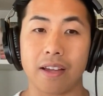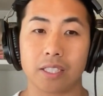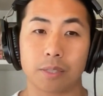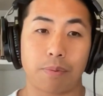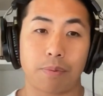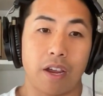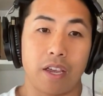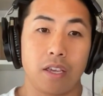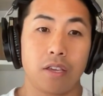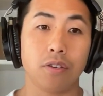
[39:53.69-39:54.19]
It's
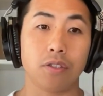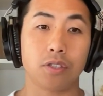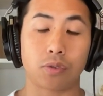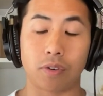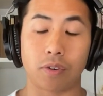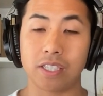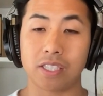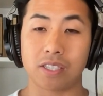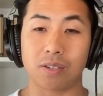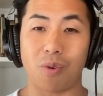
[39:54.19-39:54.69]
probably a huge
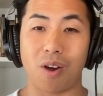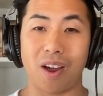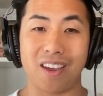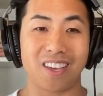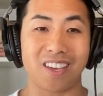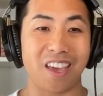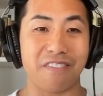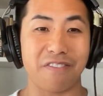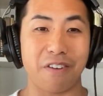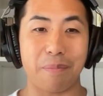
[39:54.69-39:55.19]
reason why I
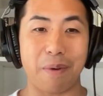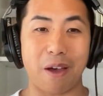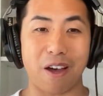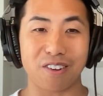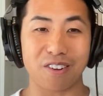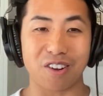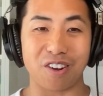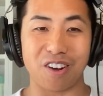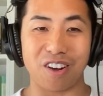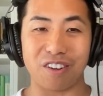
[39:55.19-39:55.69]
gave up
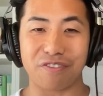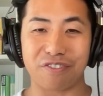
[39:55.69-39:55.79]
alcohol